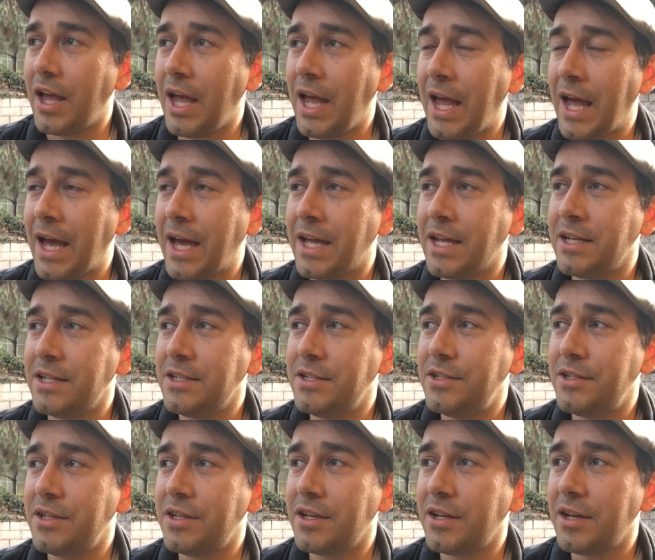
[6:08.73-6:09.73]
And
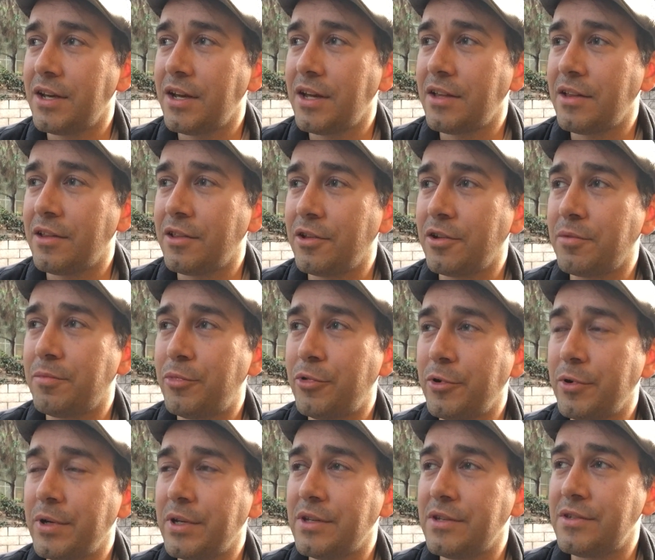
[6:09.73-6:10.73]
the little
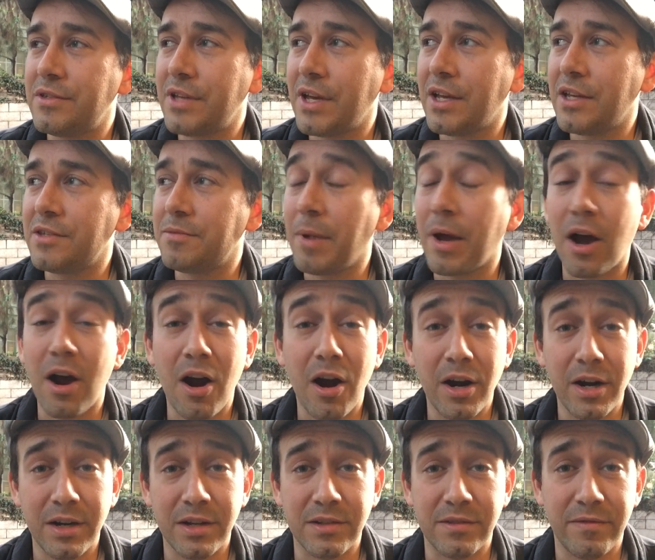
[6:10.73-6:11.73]
boy says, my
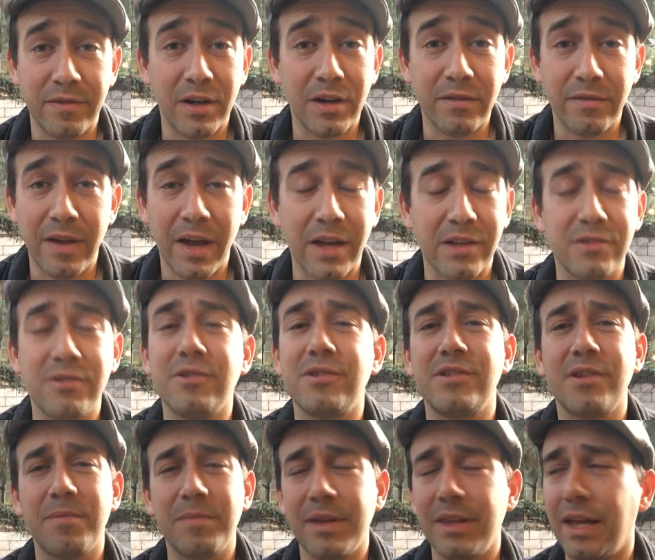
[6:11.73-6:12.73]
heart is very fast, or
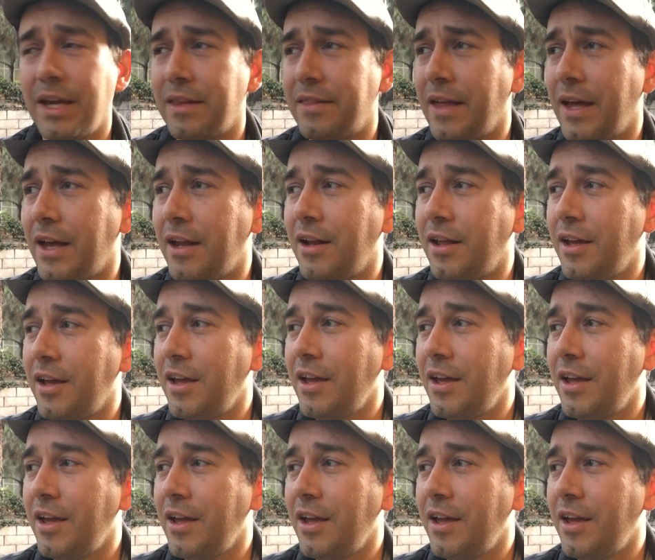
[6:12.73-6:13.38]
something like that.